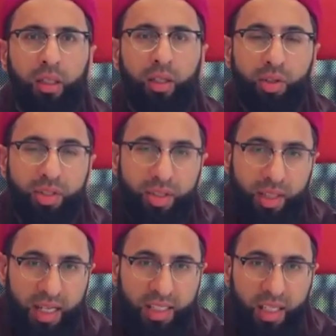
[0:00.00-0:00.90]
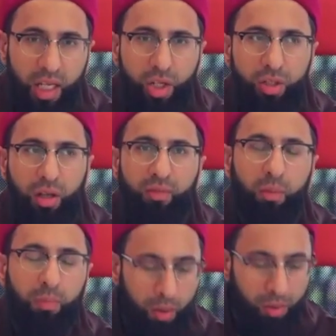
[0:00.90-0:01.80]
crystallization of
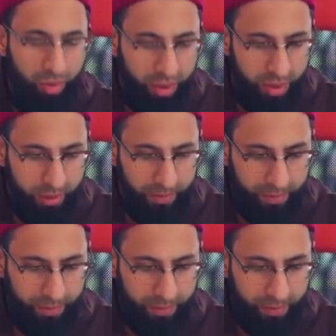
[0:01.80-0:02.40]
the boundaries.